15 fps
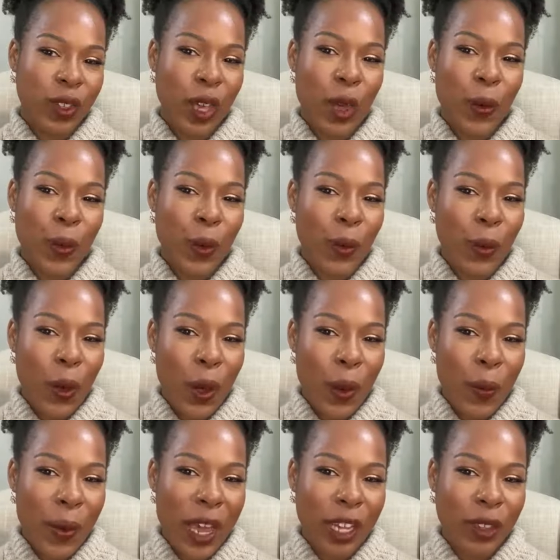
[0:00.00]
What's up?
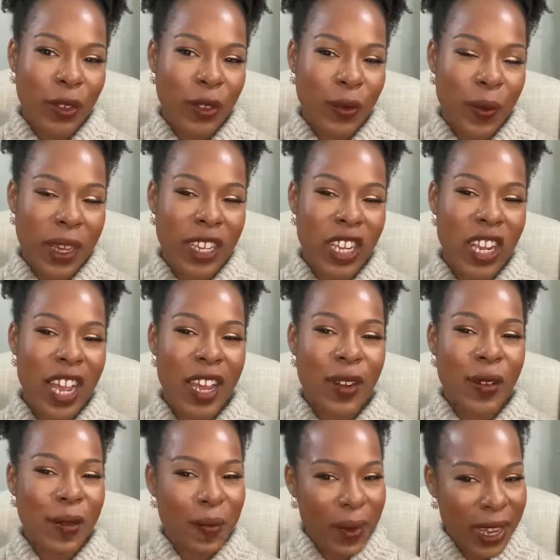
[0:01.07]
Welcome back to my
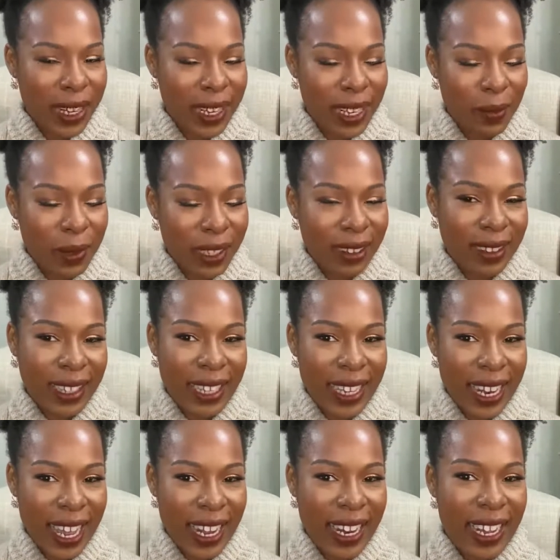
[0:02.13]
channel. My name is
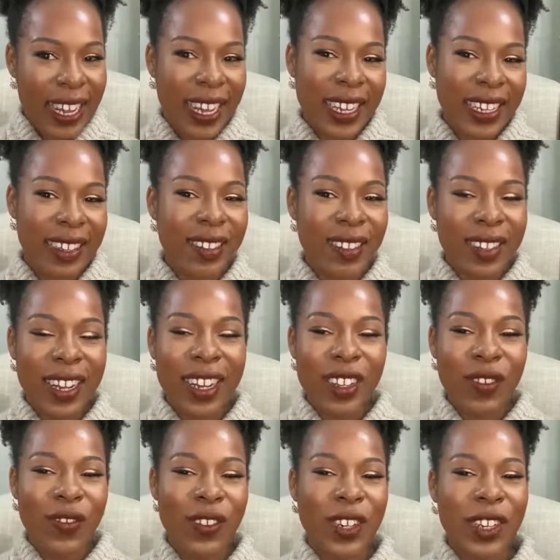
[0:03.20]
Netta. In
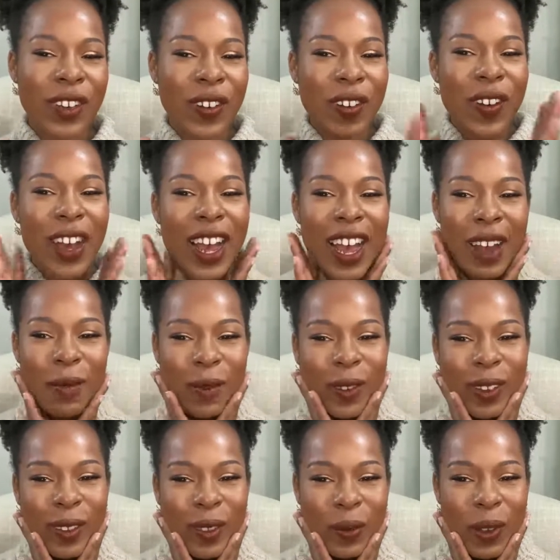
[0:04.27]
today's video, I'm
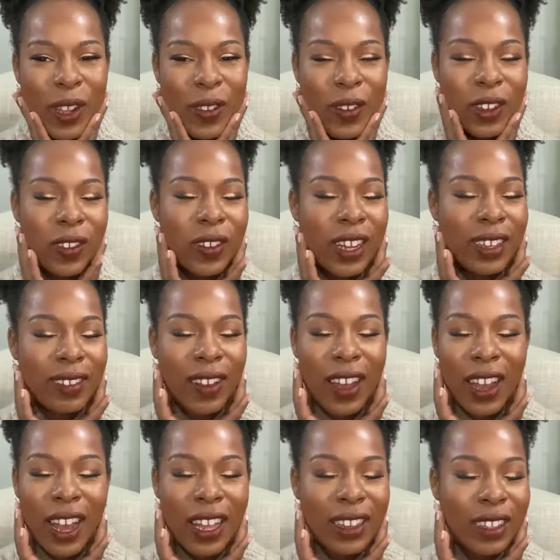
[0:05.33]
going to be showing you guys how I
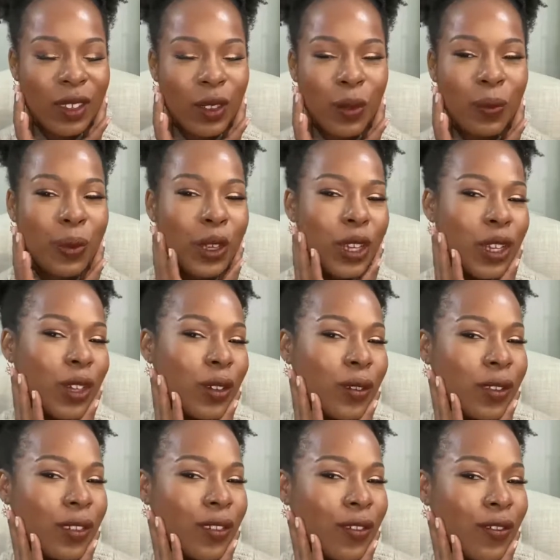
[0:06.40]
got this
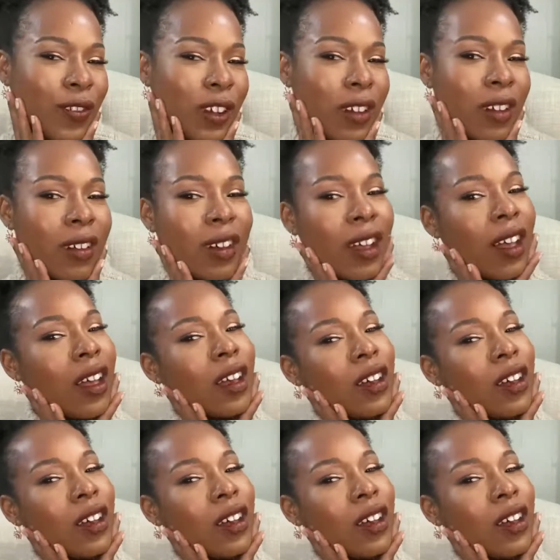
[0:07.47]
beautiful